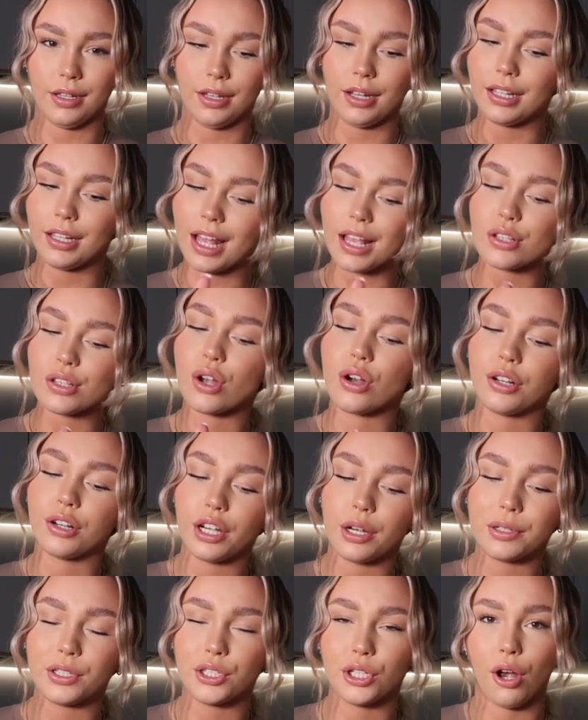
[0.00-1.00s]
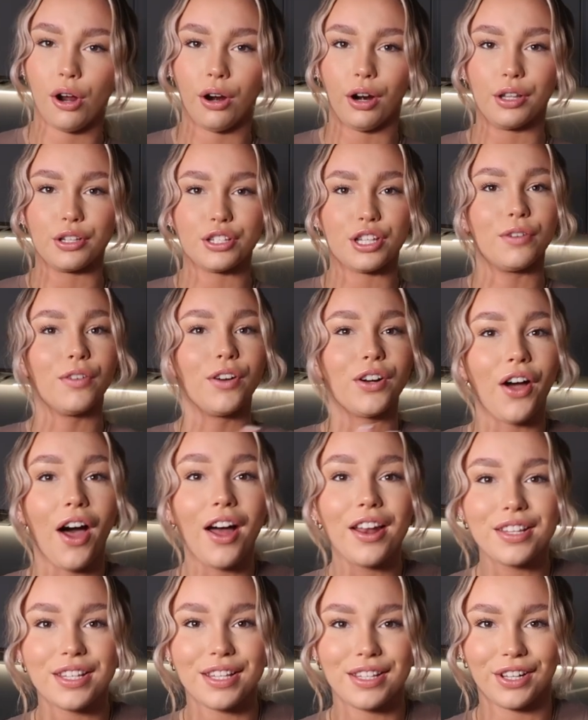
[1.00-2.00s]
And that's Oreo and chocolate. So
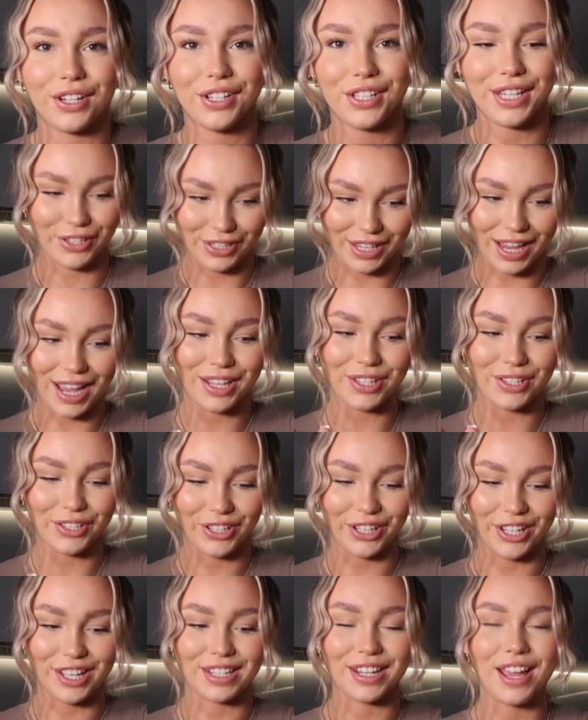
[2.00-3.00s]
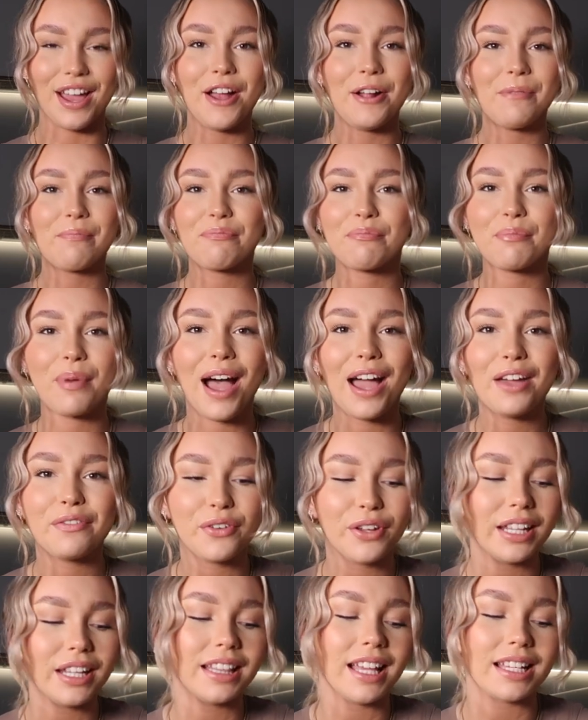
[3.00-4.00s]
regardless, it's going to taste good. But I
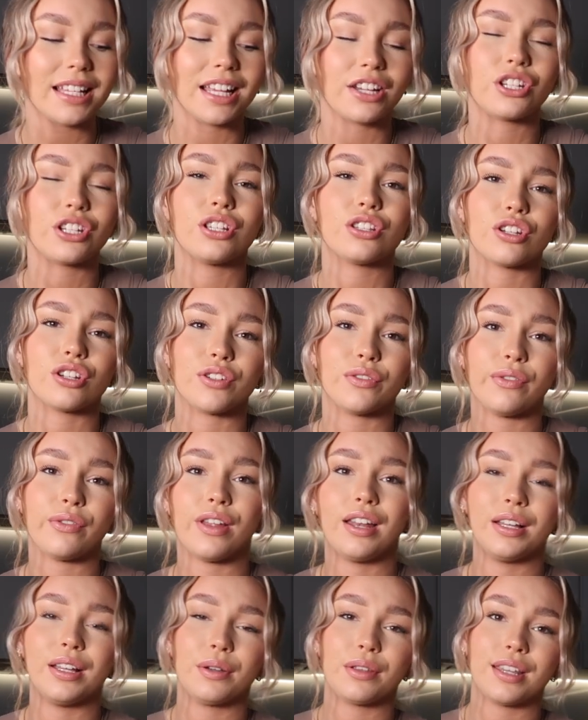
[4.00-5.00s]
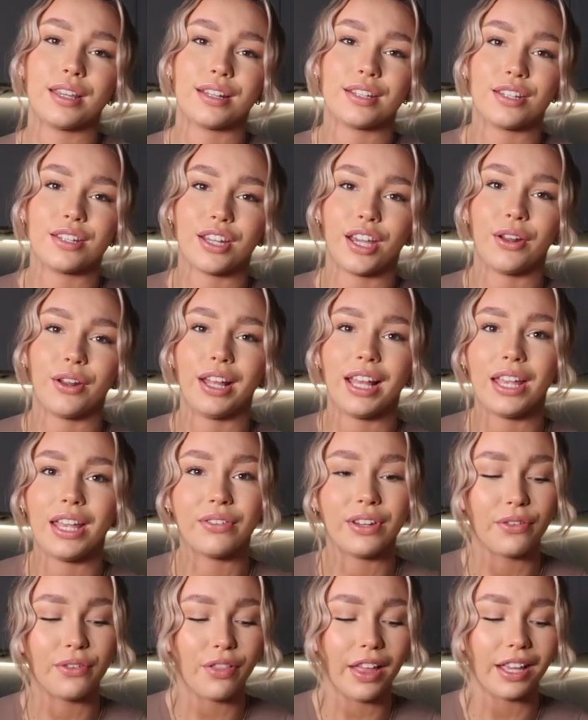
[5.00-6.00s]
feel like that's actually such a fun little thing to do. Like,
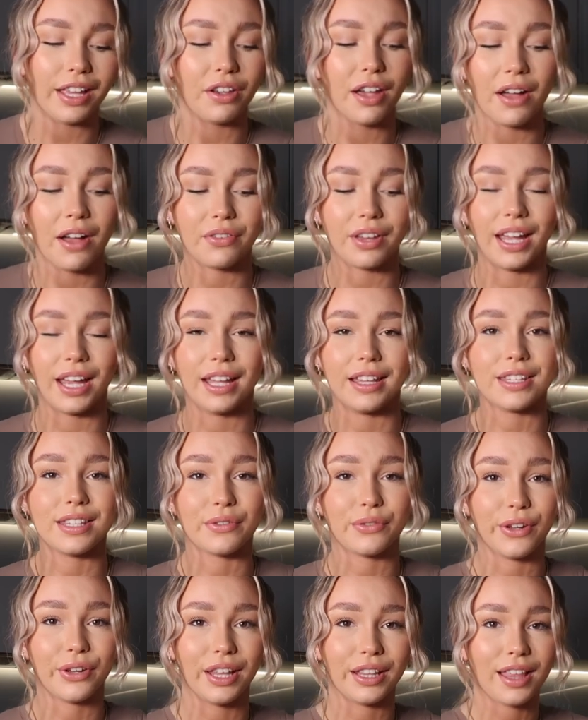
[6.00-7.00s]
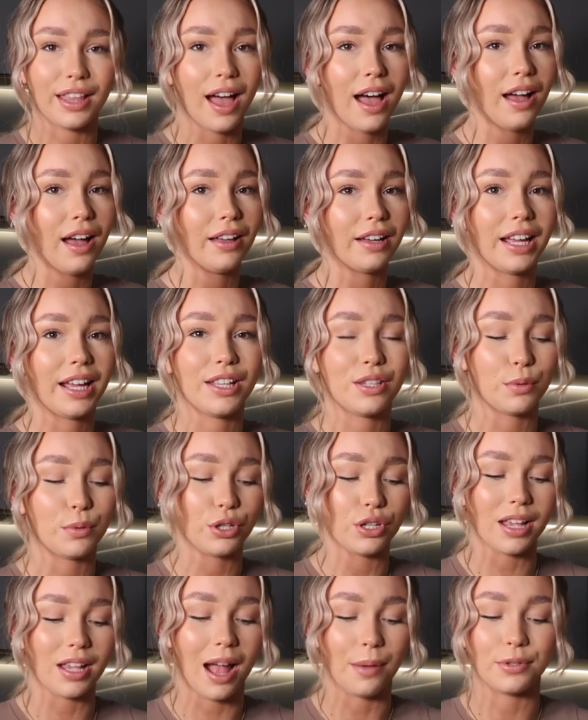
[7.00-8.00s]
even if, like, you have kids, I feel like that kids would
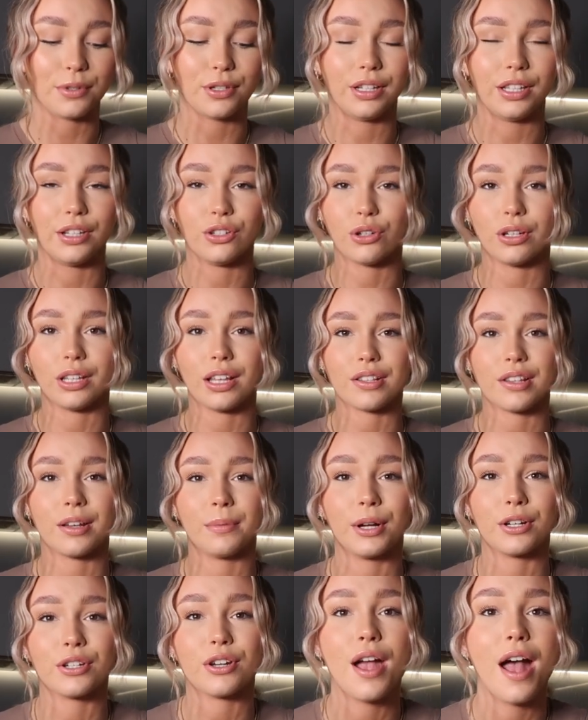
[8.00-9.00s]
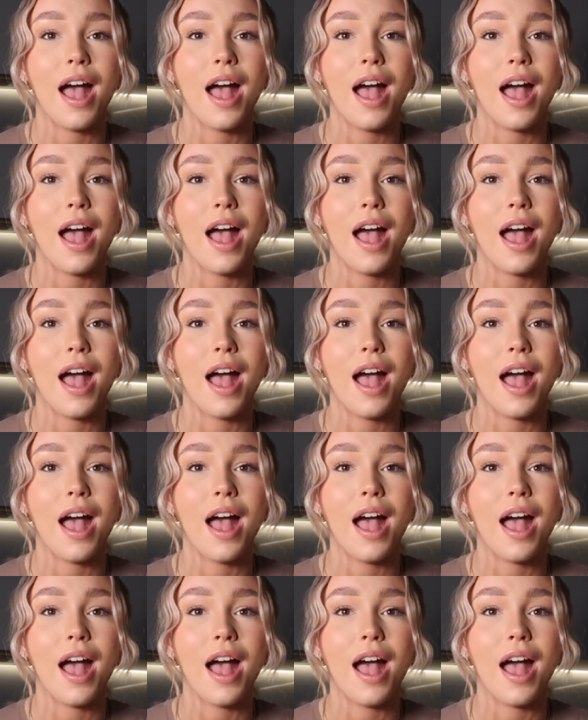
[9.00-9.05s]
just absolutely enjoy that so much.